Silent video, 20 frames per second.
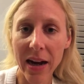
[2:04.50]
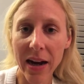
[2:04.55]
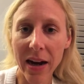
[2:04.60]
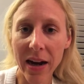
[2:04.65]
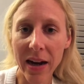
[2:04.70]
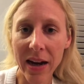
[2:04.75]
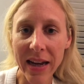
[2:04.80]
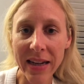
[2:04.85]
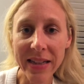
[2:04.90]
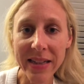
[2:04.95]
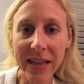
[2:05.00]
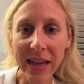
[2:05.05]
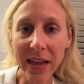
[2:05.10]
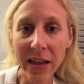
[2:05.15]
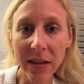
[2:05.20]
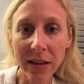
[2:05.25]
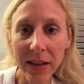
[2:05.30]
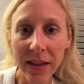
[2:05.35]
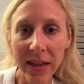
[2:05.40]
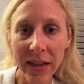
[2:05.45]
And
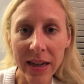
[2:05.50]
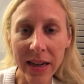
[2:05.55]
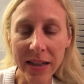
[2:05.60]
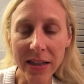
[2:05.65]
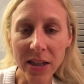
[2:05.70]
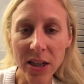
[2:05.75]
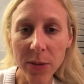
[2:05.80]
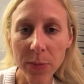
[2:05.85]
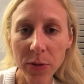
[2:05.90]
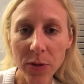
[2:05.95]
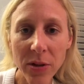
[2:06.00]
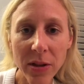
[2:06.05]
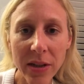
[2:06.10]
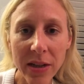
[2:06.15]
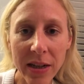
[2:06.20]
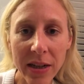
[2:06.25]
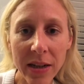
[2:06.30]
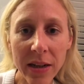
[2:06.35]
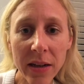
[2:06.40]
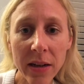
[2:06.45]
secondly, as a
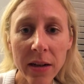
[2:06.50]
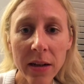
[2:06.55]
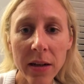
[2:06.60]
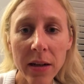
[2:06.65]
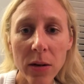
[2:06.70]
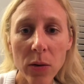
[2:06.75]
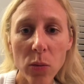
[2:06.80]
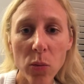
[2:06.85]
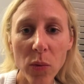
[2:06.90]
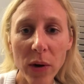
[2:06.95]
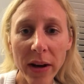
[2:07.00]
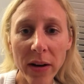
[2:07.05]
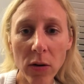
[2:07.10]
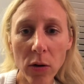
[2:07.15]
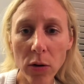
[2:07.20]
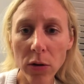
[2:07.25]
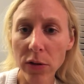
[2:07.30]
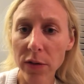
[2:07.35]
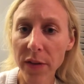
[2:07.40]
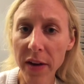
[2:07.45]
community, when
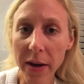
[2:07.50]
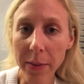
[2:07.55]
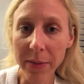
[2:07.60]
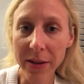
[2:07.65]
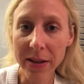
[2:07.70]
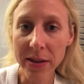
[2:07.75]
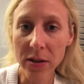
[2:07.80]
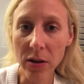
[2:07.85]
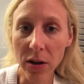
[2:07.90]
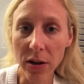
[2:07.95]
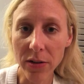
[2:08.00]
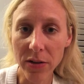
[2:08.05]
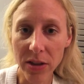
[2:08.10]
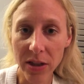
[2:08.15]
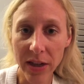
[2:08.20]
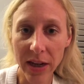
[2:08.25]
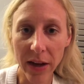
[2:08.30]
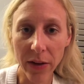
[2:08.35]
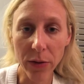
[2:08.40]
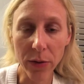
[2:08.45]
all the families are
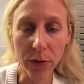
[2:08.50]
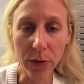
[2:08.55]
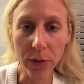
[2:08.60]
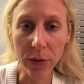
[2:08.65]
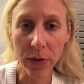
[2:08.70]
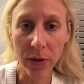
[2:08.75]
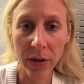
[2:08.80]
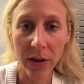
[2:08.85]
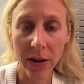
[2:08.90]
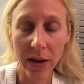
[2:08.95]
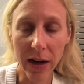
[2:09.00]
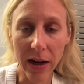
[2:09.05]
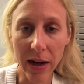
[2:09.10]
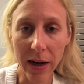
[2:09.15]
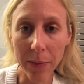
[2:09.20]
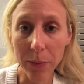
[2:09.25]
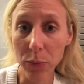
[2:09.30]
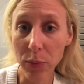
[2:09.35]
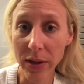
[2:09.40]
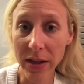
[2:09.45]
together,
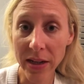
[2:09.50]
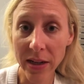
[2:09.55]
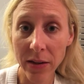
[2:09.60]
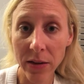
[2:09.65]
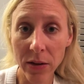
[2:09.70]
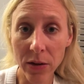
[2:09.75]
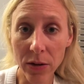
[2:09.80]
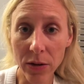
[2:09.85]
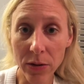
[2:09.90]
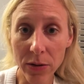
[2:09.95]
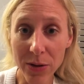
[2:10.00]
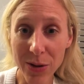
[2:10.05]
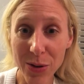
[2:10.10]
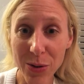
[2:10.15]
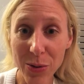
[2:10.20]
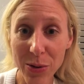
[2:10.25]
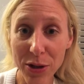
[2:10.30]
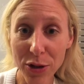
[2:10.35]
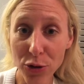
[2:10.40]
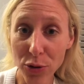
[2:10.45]
bringing their
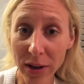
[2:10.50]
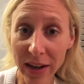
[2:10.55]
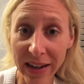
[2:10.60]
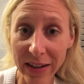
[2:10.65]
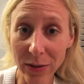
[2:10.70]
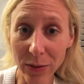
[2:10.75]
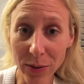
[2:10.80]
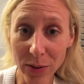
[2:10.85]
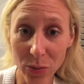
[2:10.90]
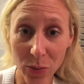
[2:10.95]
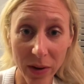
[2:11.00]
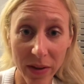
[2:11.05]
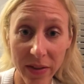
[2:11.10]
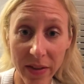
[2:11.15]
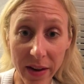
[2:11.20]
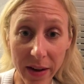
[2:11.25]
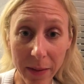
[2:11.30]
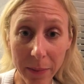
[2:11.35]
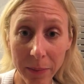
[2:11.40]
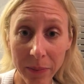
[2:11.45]
Suzuki triangles with
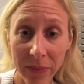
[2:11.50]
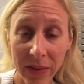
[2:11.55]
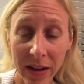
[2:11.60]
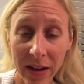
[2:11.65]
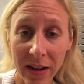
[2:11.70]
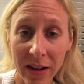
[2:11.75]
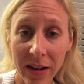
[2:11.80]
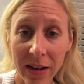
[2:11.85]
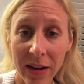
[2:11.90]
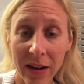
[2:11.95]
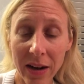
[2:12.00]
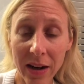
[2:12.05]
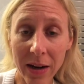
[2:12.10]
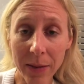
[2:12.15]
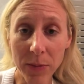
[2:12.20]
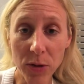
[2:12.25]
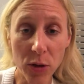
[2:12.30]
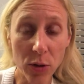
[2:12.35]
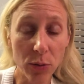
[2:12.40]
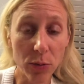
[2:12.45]
them
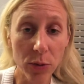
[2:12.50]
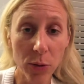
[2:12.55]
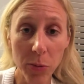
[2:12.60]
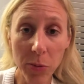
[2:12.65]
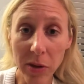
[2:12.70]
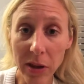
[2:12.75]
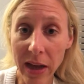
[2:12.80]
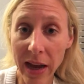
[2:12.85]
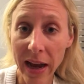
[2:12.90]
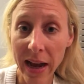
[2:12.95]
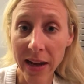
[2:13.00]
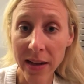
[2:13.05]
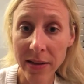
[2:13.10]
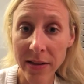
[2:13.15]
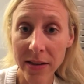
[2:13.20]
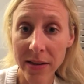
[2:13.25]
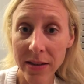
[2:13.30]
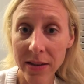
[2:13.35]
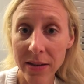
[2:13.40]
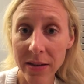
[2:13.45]
to group
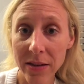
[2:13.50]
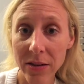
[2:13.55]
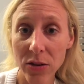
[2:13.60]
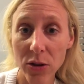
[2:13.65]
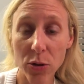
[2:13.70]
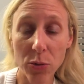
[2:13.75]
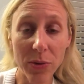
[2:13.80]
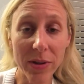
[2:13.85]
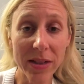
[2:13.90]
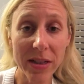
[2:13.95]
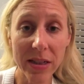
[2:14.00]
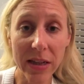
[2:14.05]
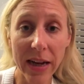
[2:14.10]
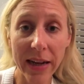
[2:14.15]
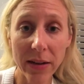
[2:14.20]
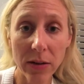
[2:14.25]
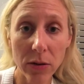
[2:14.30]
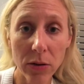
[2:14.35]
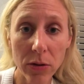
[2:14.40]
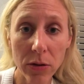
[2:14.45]
class, to
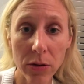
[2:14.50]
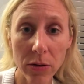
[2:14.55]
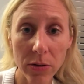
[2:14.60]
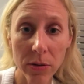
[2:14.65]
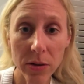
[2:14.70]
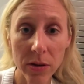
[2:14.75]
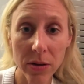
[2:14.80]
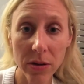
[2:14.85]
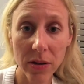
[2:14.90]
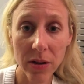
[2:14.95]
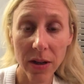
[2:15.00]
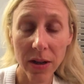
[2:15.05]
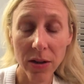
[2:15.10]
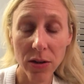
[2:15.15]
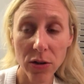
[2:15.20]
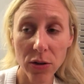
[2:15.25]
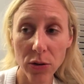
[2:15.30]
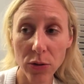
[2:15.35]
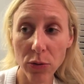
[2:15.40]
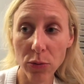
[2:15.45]
recitals,
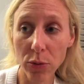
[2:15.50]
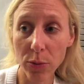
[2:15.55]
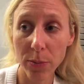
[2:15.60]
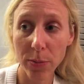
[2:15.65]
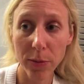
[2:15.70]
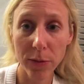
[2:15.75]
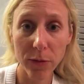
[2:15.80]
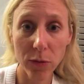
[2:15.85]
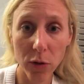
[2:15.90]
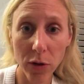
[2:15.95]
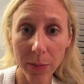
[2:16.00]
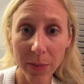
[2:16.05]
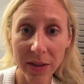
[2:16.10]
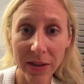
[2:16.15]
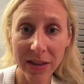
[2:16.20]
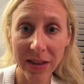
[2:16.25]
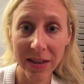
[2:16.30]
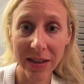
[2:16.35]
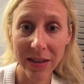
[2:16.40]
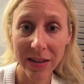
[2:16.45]
to group
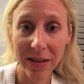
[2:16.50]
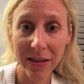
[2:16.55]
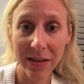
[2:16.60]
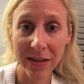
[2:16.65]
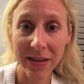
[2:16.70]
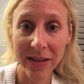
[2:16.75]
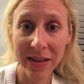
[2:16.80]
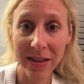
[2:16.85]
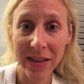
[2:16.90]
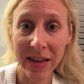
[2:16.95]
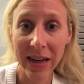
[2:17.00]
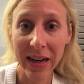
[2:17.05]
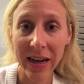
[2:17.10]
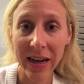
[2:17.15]
performances,